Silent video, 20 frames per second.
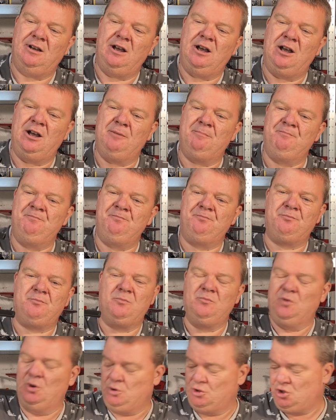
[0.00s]

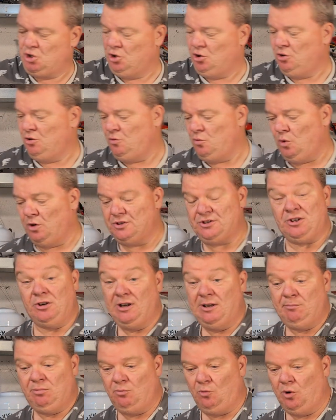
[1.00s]
Not sure what
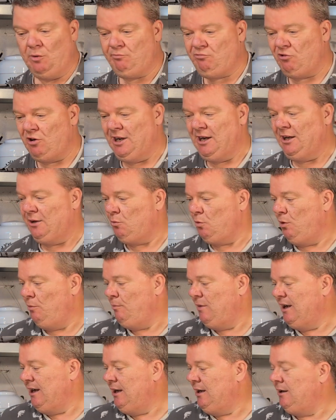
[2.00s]
type, what breed,
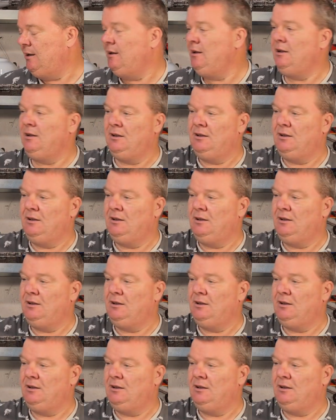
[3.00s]
what make,